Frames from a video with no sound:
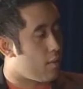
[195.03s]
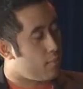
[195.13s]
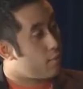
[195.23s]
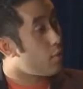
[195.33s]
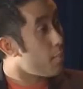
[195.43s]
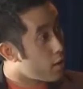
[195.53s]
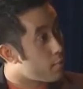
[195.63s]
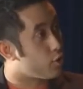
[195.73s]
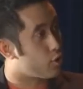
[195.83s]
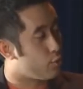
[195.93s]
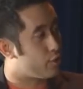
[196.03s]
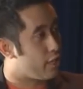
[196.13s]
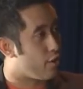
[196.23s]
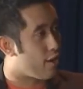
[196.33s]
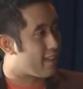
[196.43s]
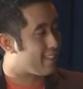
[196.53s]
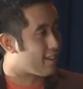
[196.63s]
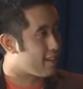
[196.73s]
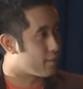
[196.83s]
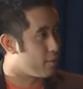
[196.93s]
on upcoming shows here at the
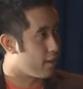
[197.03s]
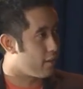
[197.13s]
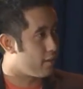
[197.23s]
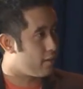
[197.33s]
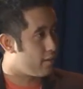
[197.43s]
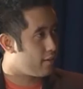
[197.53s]
Casa Manana?